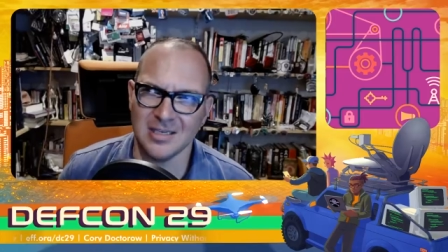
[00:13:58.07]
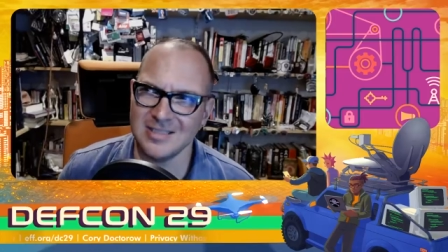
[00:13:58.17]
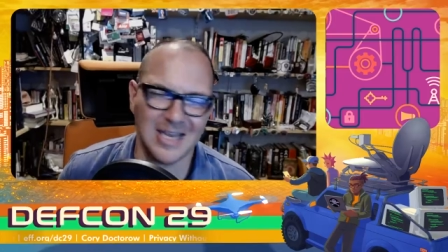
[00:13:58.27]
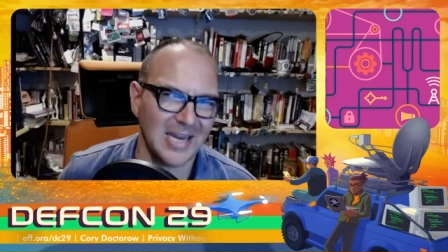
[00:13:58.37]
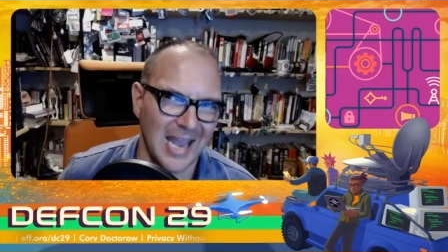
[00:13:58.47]

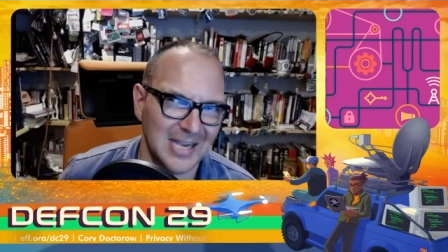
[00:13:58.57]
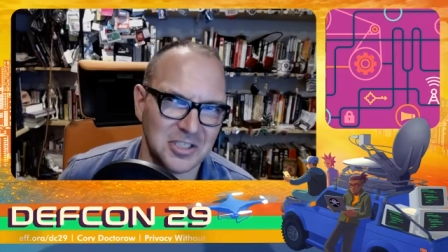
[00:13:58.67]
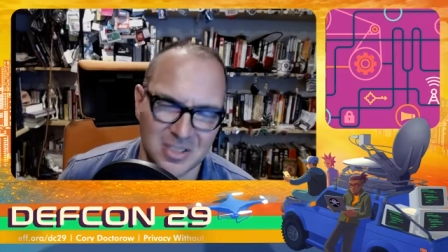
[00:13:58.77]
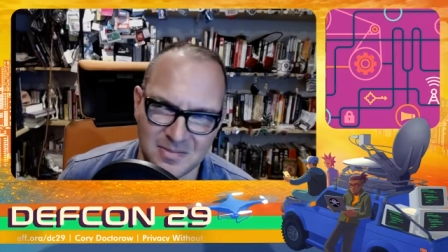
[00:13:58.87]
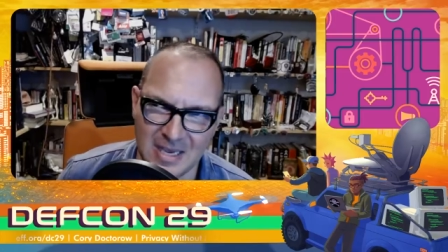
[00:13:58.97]
Consent can't
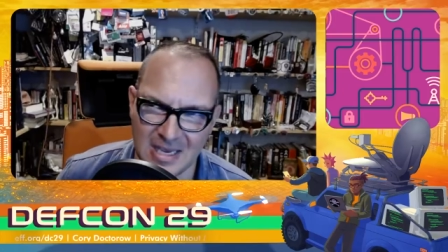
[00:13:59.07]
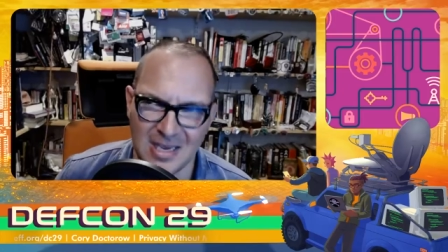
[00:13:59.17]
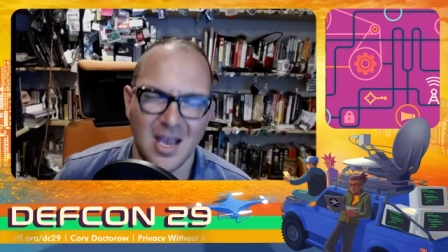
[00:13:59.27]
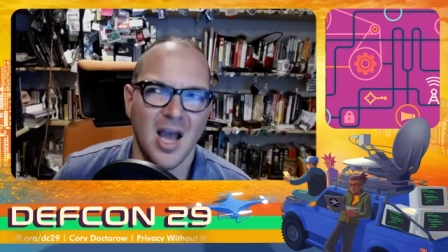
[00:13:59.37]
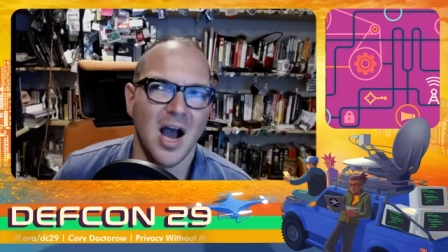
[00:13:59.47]
just
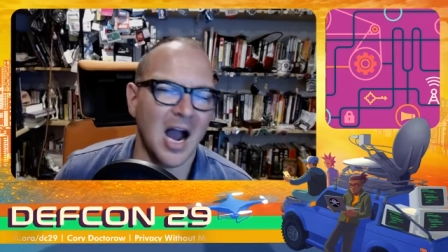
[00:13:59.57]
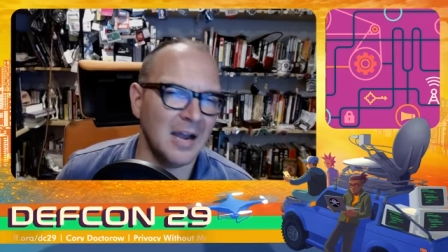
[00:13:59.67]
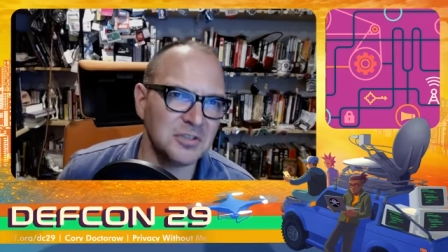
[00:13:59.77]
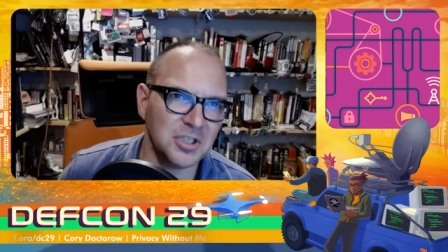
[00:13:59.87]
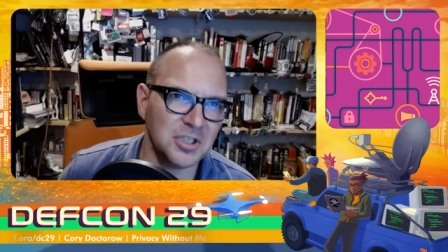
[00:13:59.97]
be,
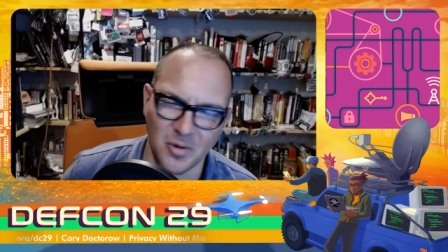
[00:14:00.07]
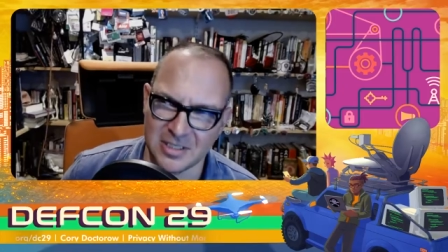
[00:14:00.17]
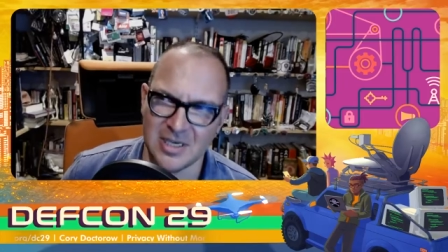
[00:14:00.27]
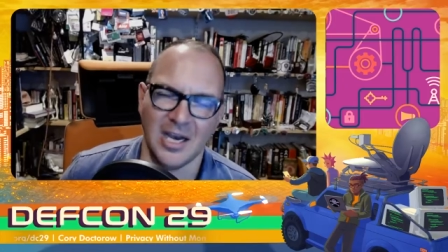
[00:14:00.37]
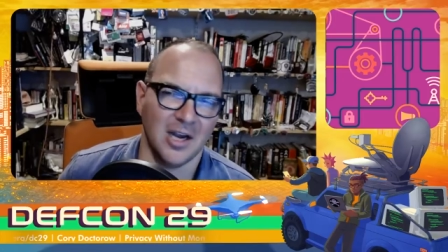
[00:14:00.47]
I've shown you a
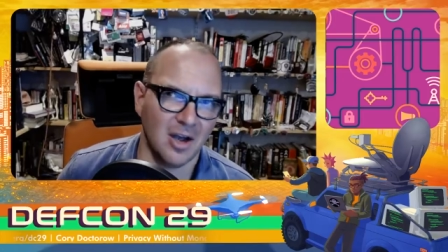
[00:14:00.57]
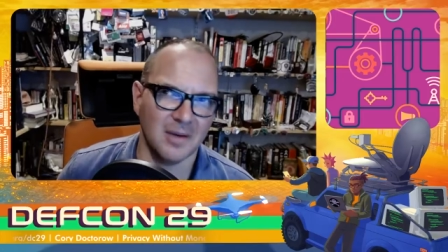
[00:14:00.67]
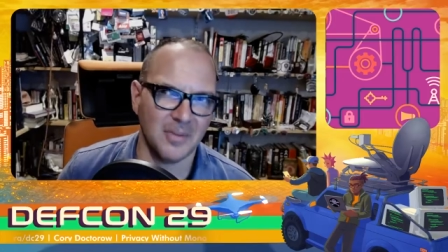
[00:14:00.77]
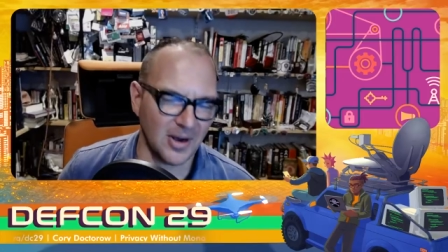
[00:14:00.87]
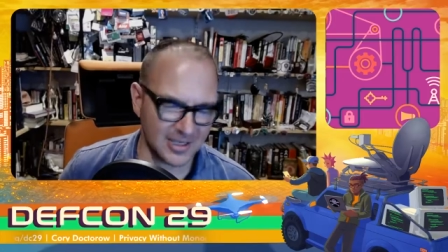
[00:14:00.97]

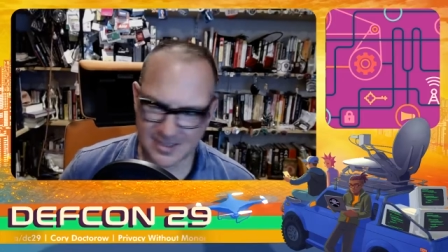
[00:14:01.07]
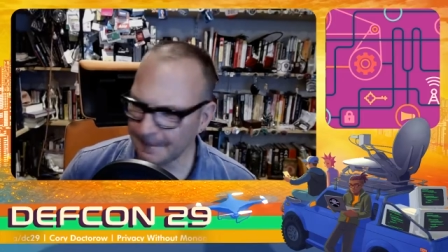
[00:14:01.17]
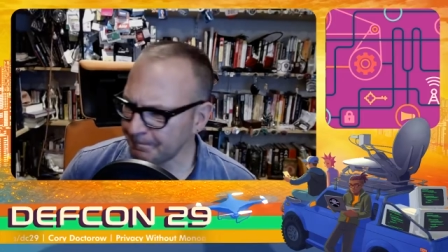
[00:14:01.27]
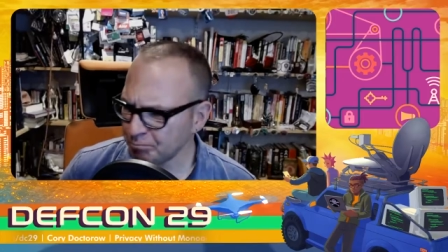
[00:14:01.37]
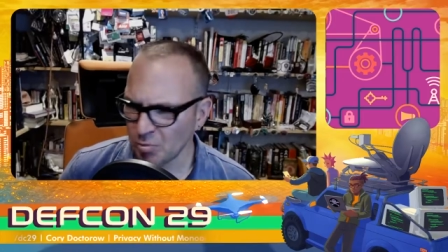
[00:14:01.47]
dialogue box
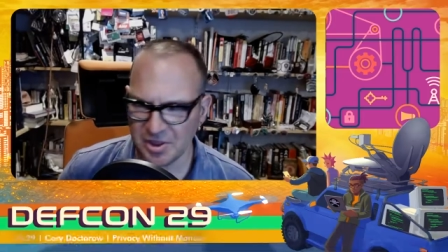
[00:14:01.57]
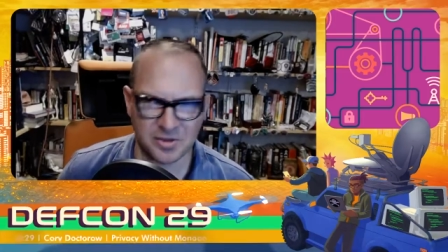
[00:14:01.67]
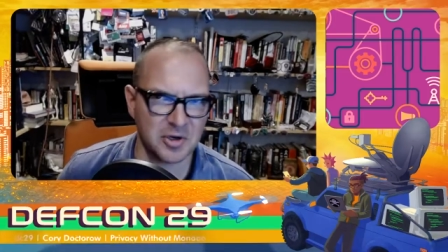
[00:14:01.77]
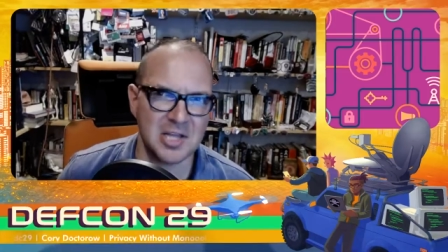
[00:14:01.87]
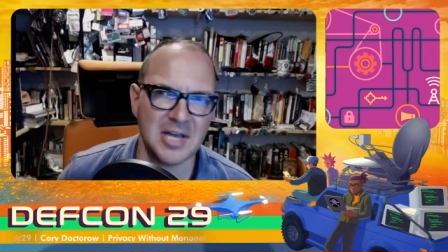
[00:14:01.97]
with
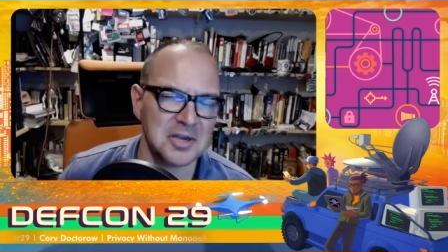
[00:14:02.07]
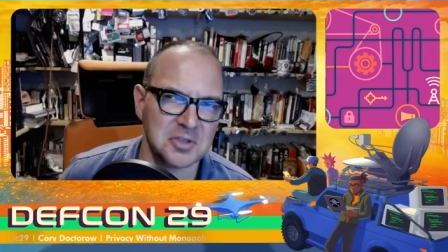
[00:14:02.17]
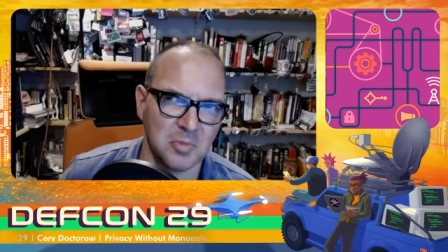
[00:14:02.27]
30,000